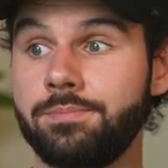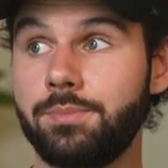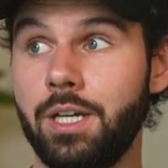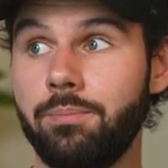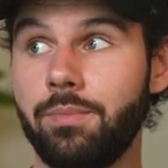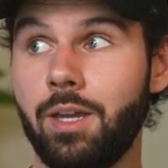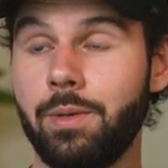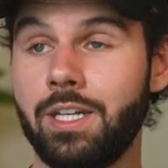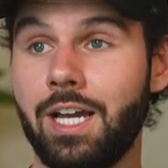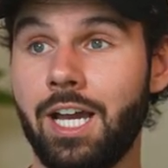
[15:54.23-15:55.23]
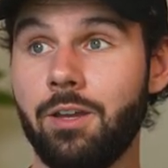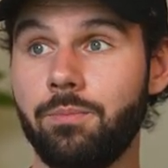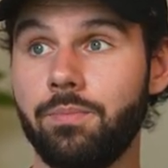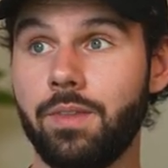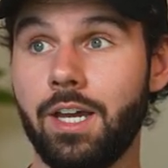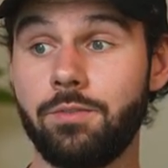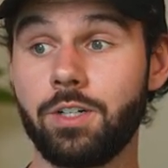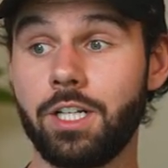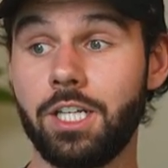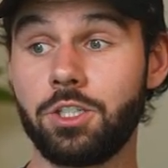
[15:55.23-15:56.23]
But I mean, I am I've
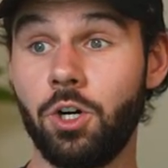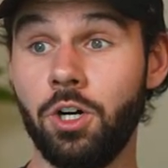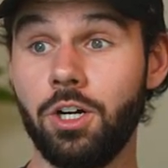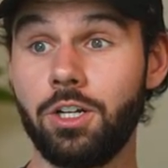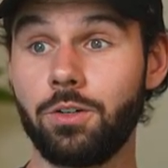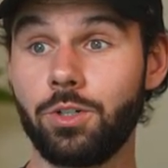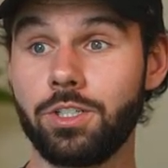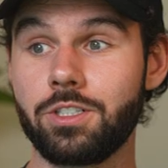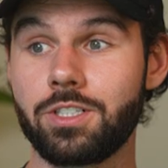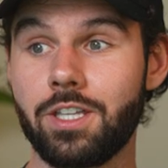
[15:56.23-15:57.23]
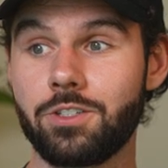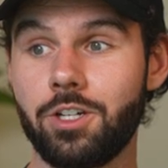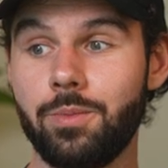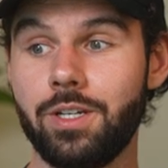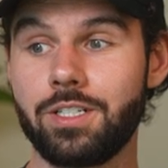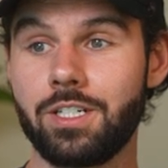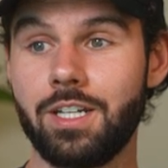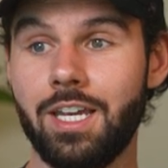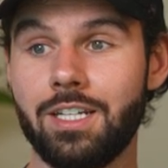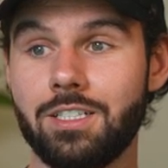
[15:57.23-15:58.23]
done a ton of research on this automation
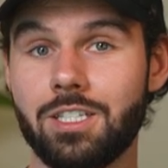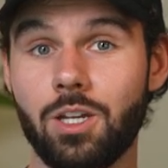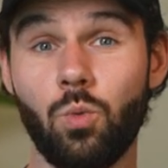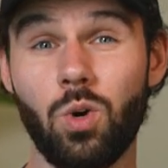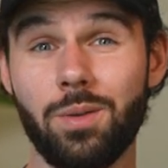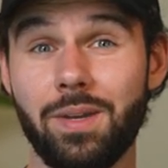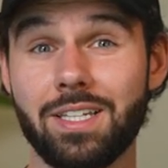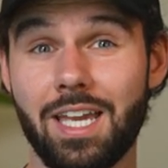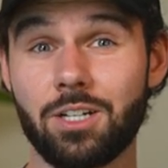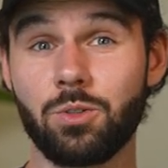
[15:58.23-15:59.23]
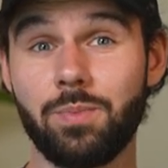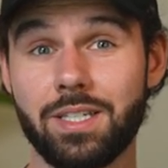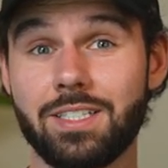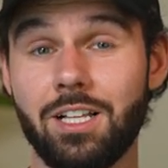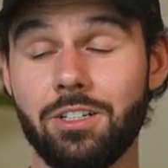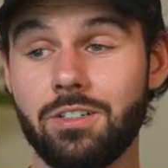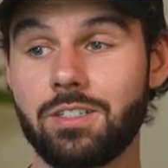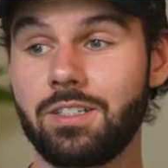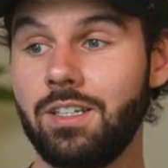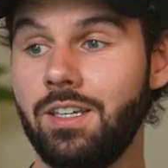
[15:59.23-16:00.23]
and just like what makes actual bestsellers.